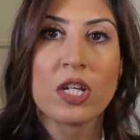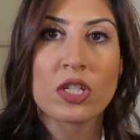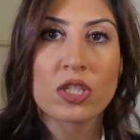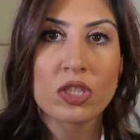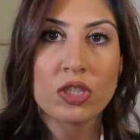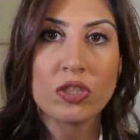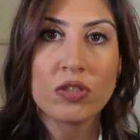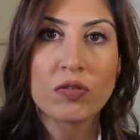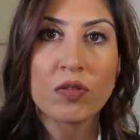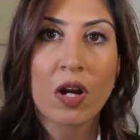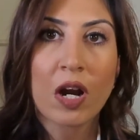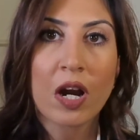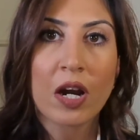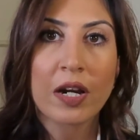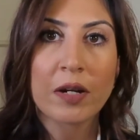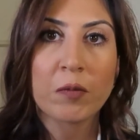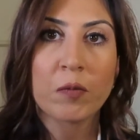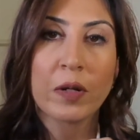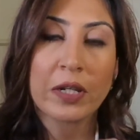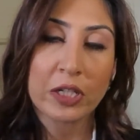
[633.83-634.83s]
So you
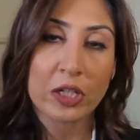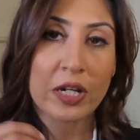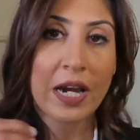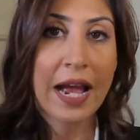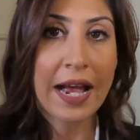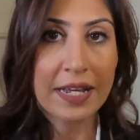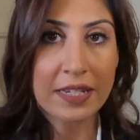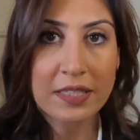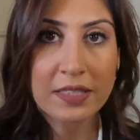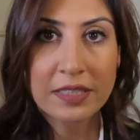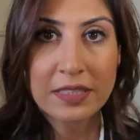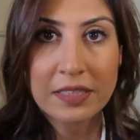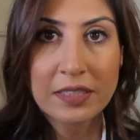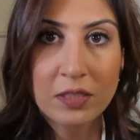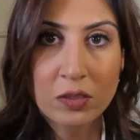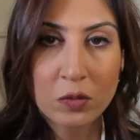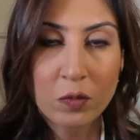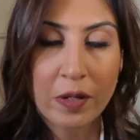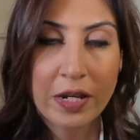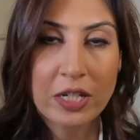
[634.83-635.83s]
are, when you're asked
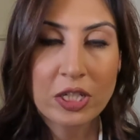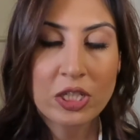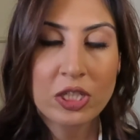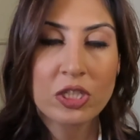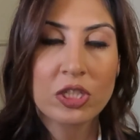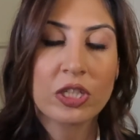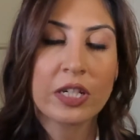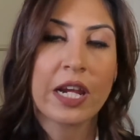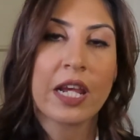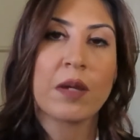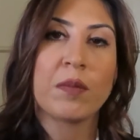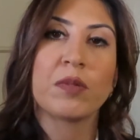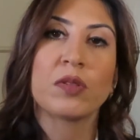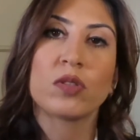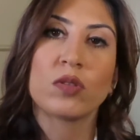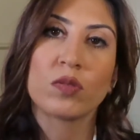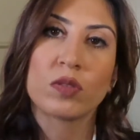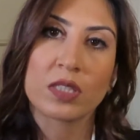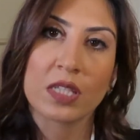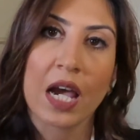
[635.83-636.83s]
these questions, you're able
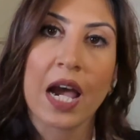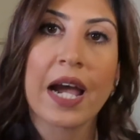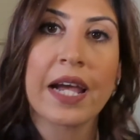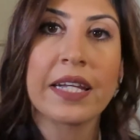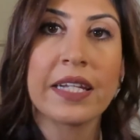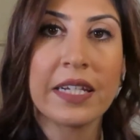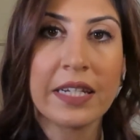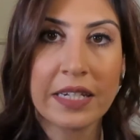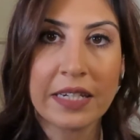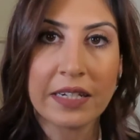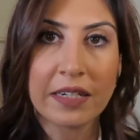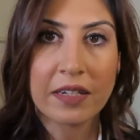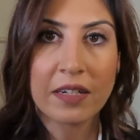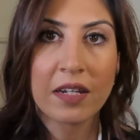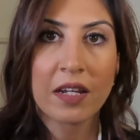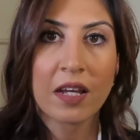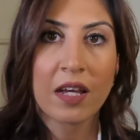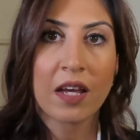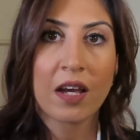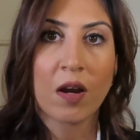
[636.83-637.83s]
to tie in
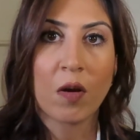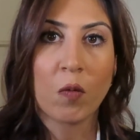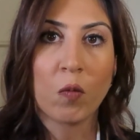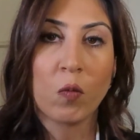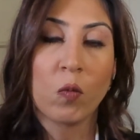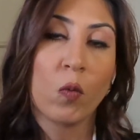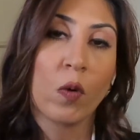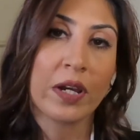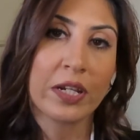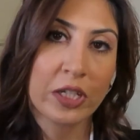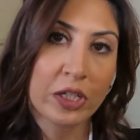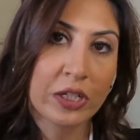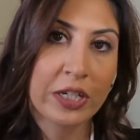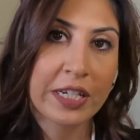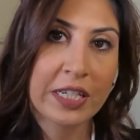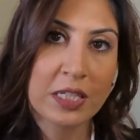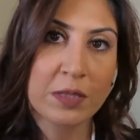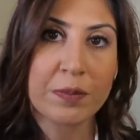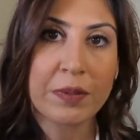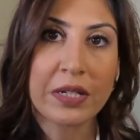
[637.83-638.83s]
what your
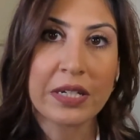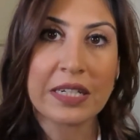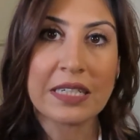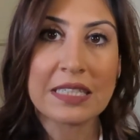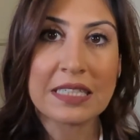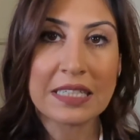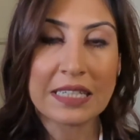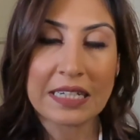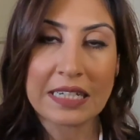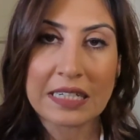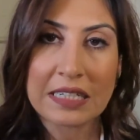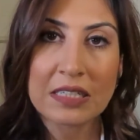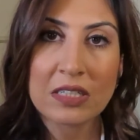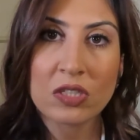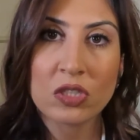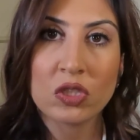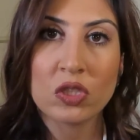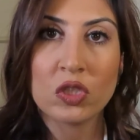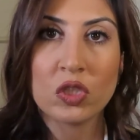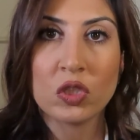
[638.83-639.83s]
experience
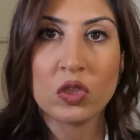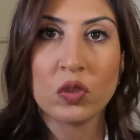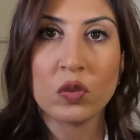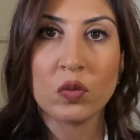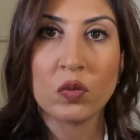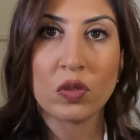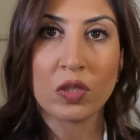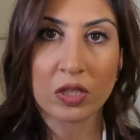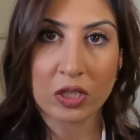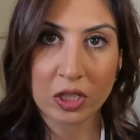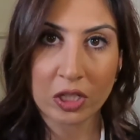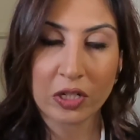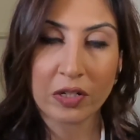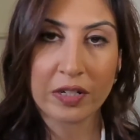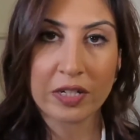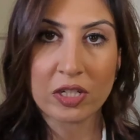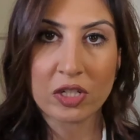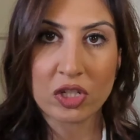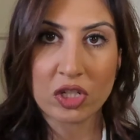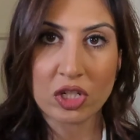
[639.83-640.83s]
is to the
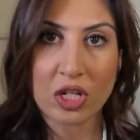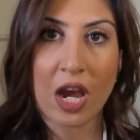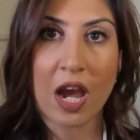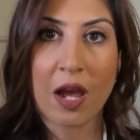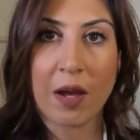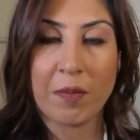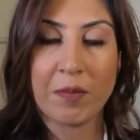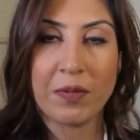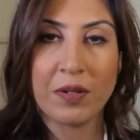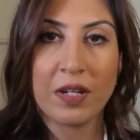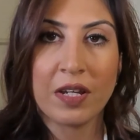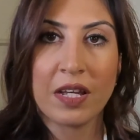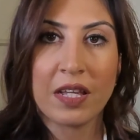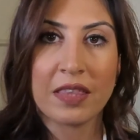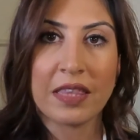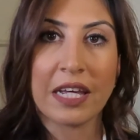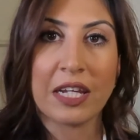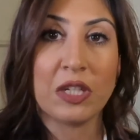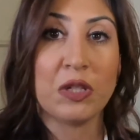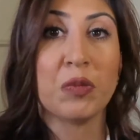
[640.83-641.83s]
current job
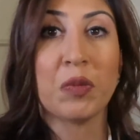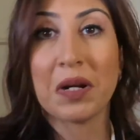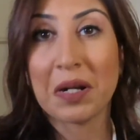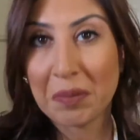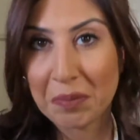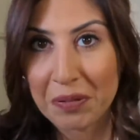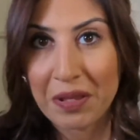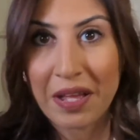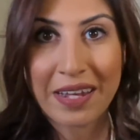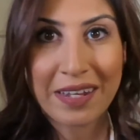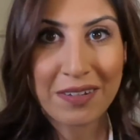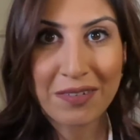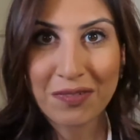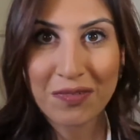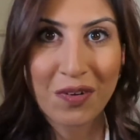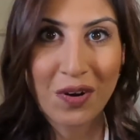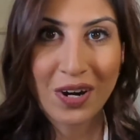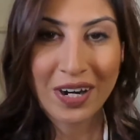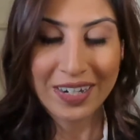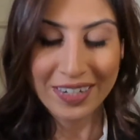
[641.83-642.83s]
that you are applying
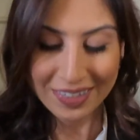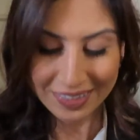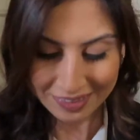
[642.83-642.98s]
for.